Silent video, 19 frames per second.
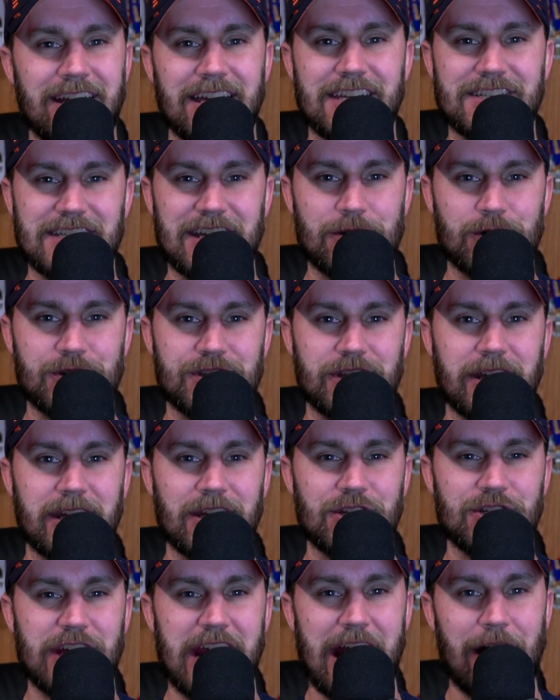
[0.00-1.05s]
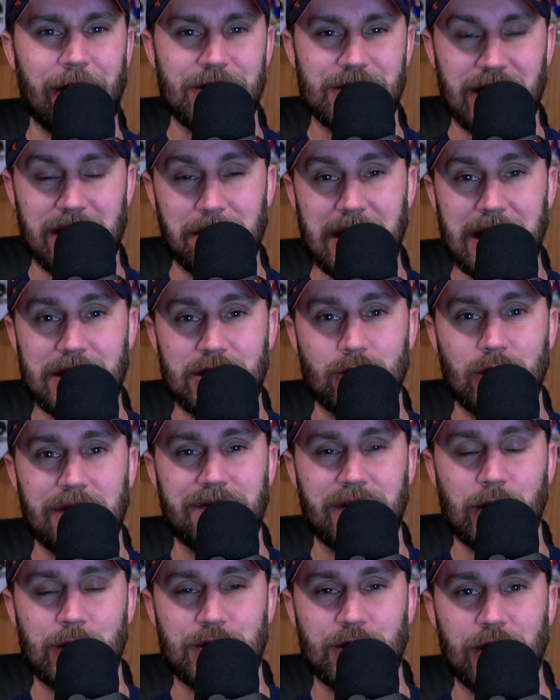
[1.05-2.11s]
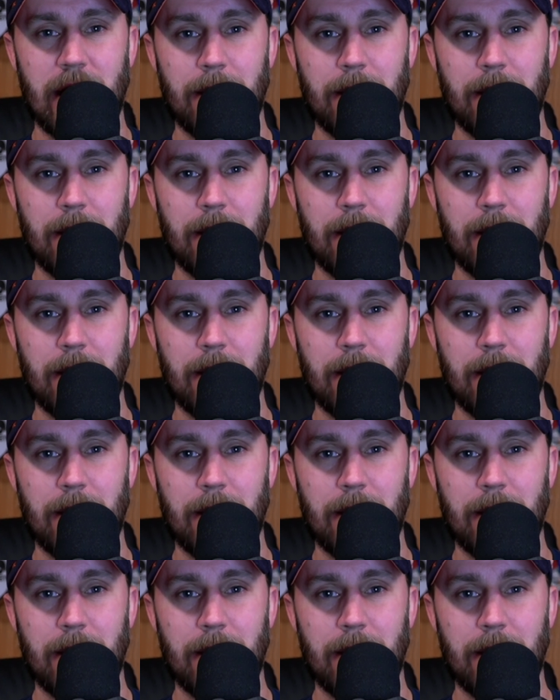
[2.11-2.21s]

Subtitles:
is interested in challenging me to a future